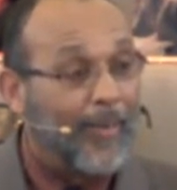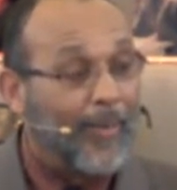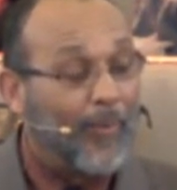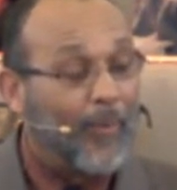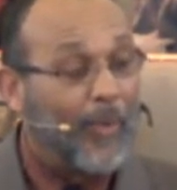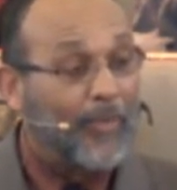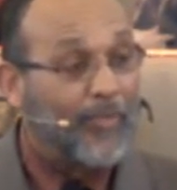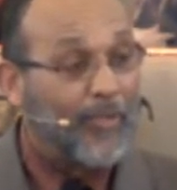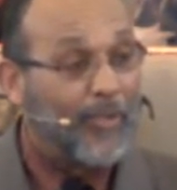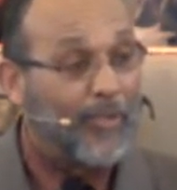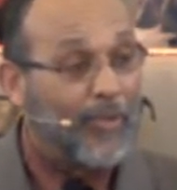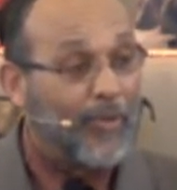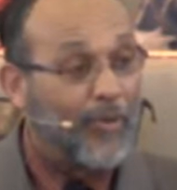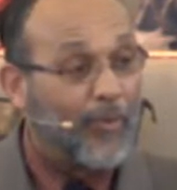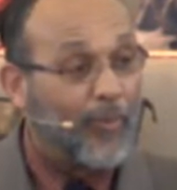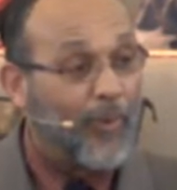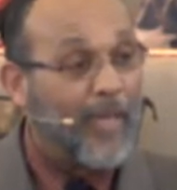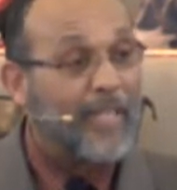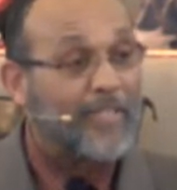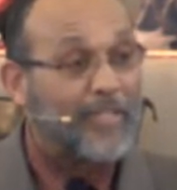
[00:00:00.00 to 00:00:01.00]
what the Euro
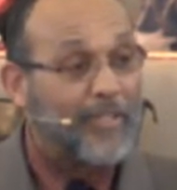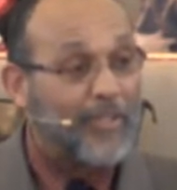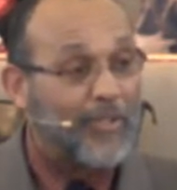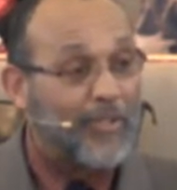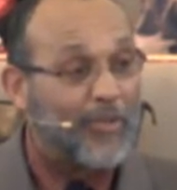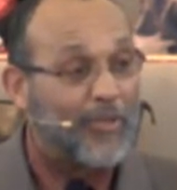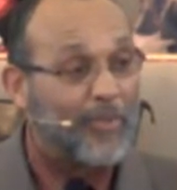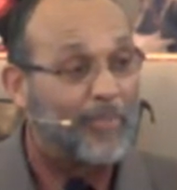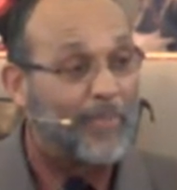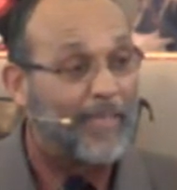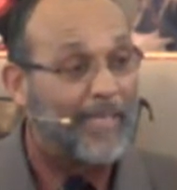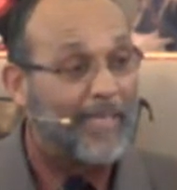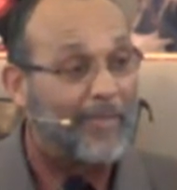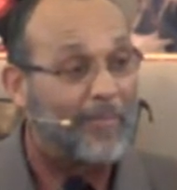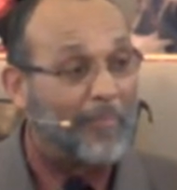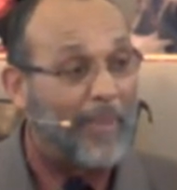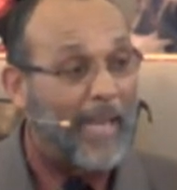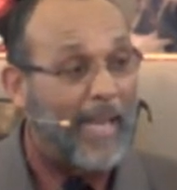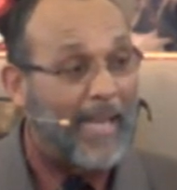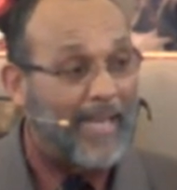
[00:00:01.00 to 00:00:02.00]
Western European
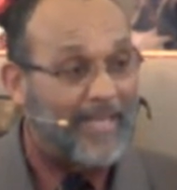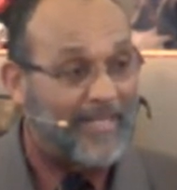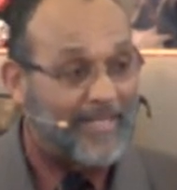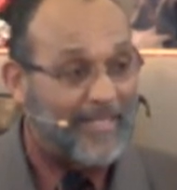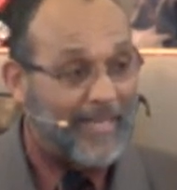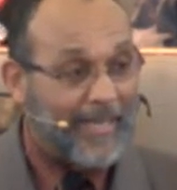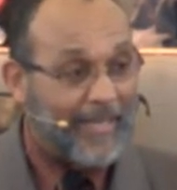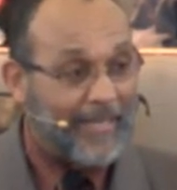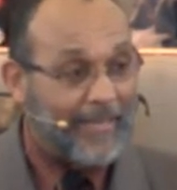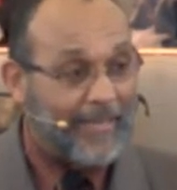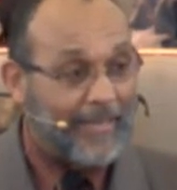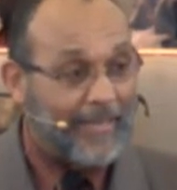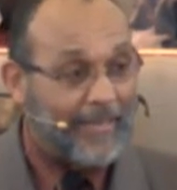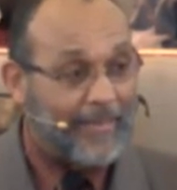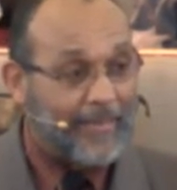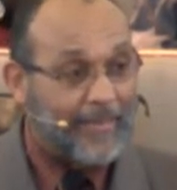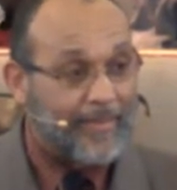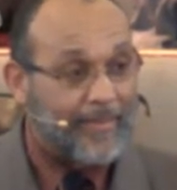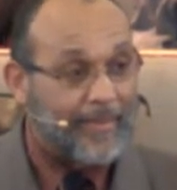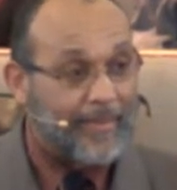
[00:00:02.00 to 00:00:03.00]
mindset
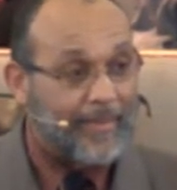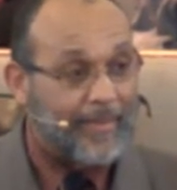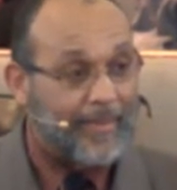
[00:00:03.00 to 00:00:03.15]
is